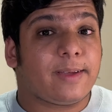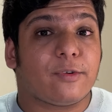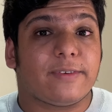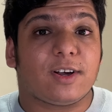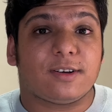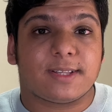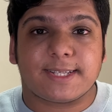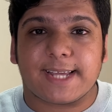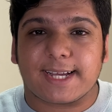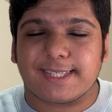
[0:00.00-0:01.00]
moving on to the
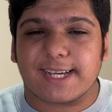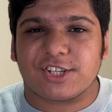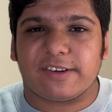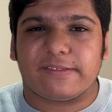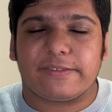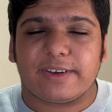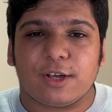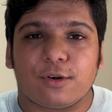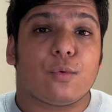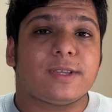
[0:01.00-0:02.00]
second section of the
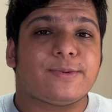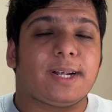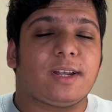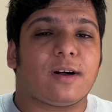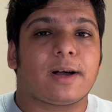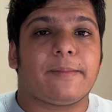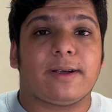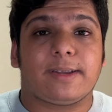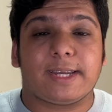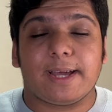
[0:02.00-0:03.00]
video, which will talk
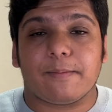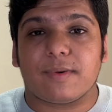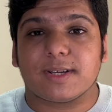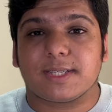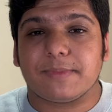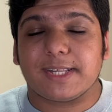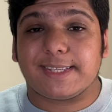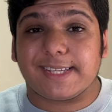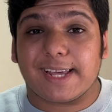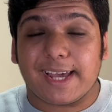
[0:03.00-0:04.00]
about
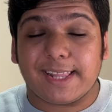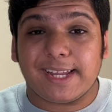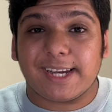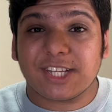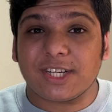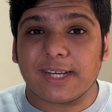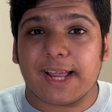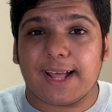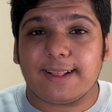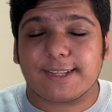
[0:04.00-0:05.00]
reimbursements in the digital
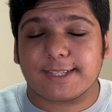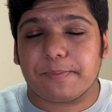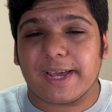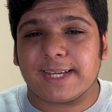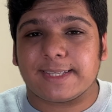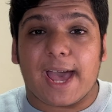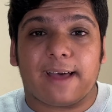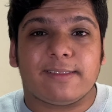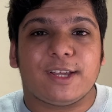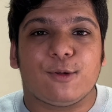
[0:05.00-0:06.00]
health space
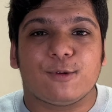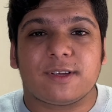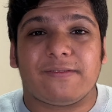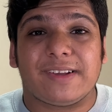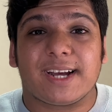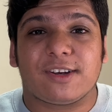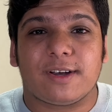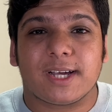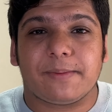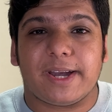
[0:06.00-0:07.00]
and the use of
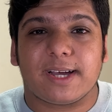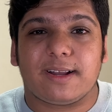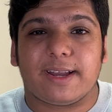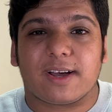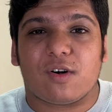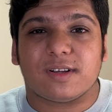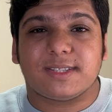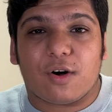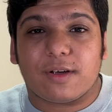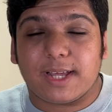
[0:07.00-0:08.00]
electronic medical
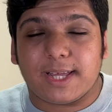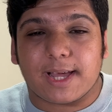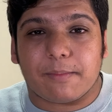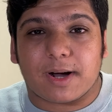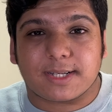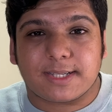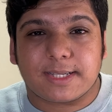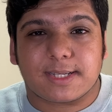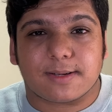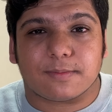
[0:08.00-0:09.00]
records or EMR
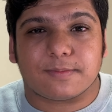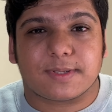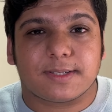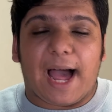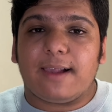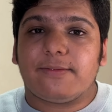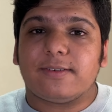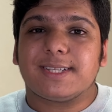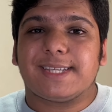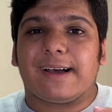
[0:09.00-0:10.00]
systems. I'll
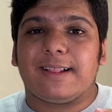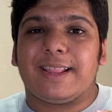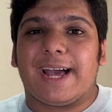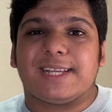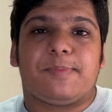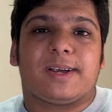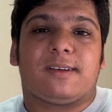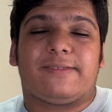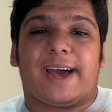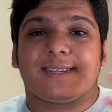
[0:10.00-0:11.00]
first tackle the aspect
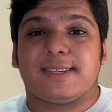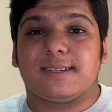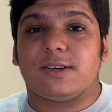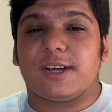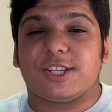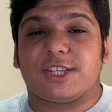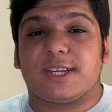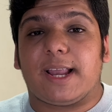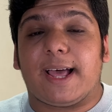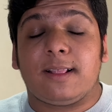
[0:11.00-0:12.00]
of access to
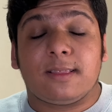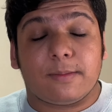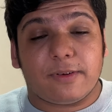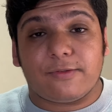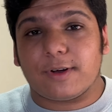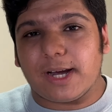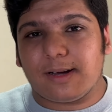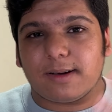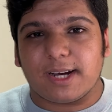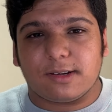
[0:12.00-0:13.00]
digital health before
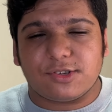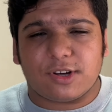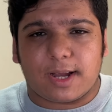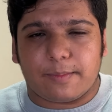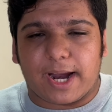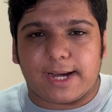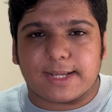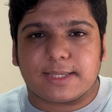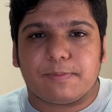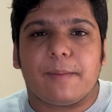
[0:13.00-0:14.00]
returning to John R.
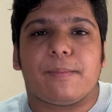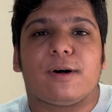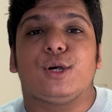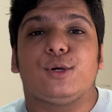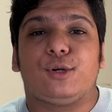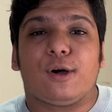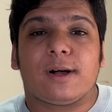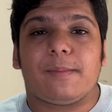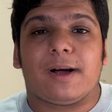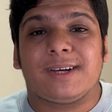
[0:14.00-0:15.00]
Brighton's paper to
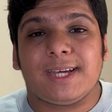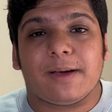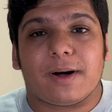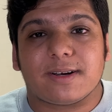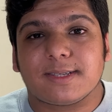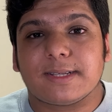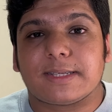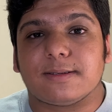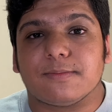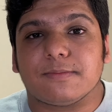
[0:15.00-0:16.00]
talk about EMR
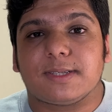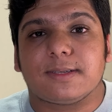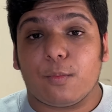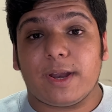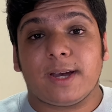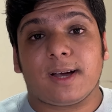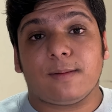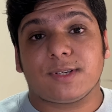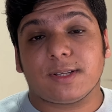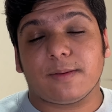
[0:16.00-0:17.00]
systems. When it
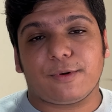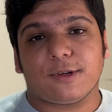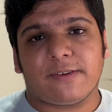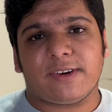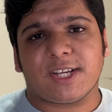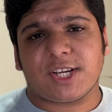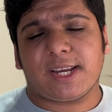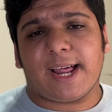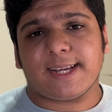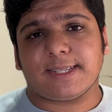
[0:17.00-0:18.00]
comes to the pros of
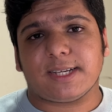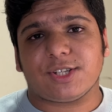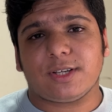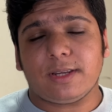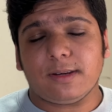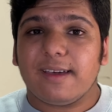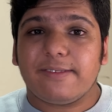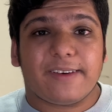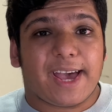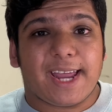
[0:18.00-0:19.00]
digitalization,
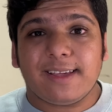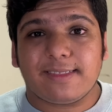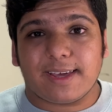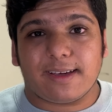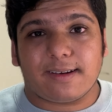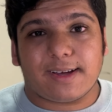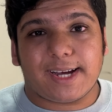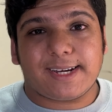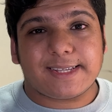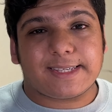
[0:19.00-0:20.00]
if anything,
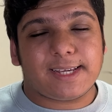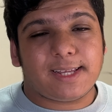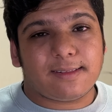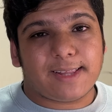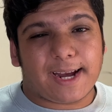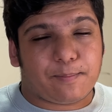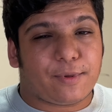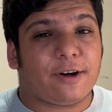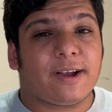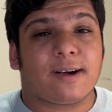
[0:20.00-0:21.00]
it is seen that
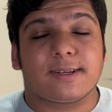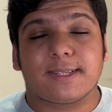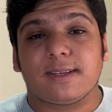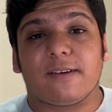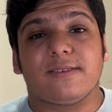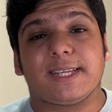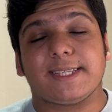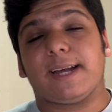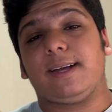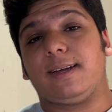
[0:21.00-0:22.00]
products,
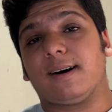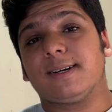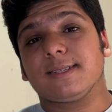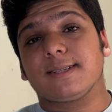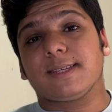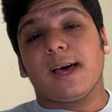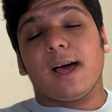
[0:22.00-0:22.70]
services, and tasks